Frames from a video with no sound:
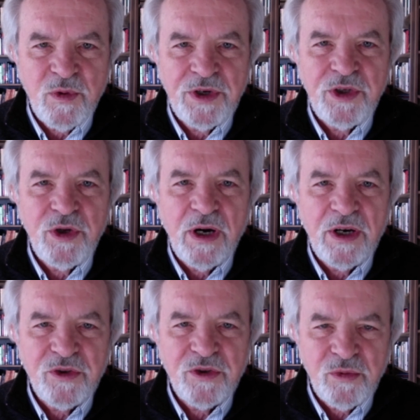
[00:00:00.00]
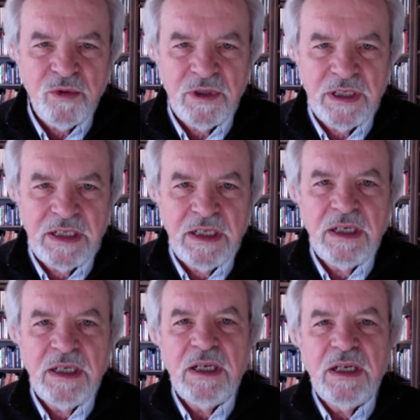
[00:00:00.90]
you are truly
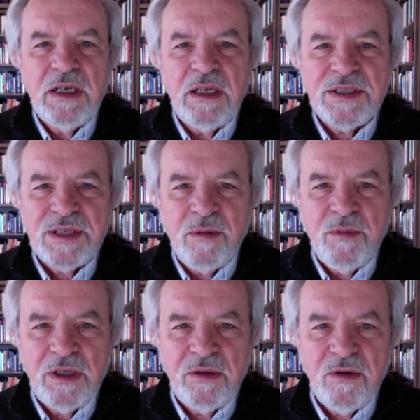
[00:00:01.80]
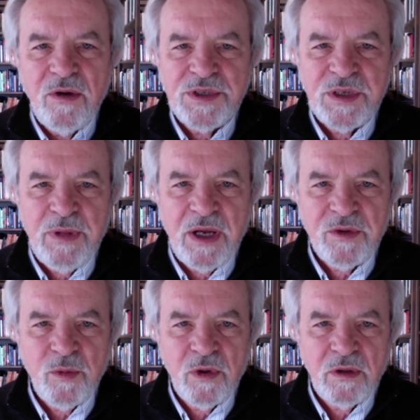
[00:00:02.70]
someone who goes about the
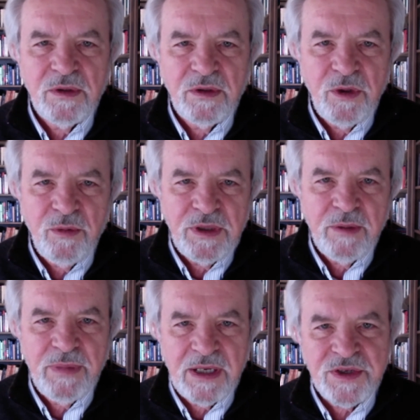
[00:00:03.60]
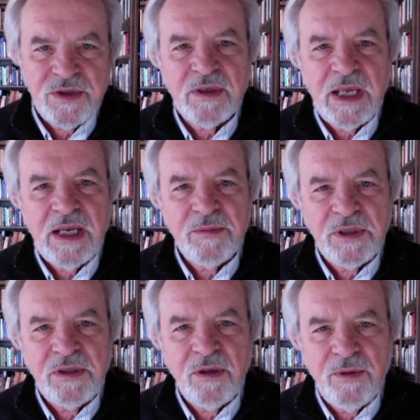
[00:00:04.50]
world doing the best you can, but
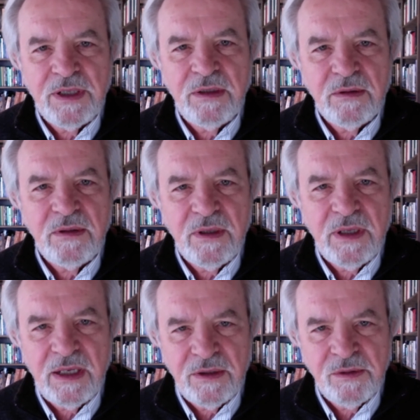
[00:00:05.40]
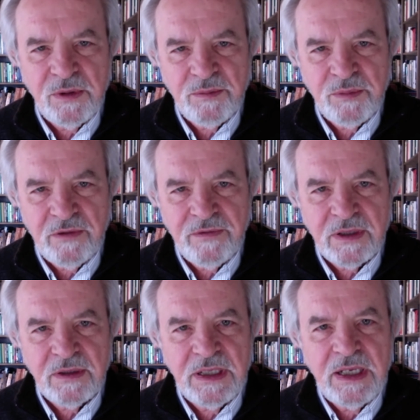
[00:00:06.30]
knowing you can't do it
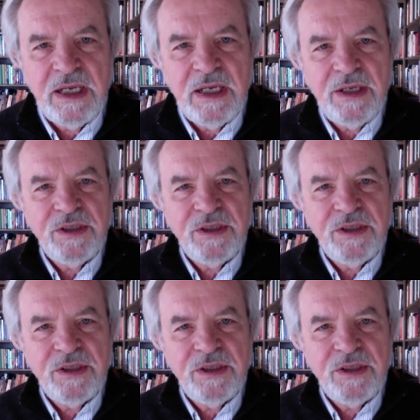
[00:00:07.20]
perfectly, and you're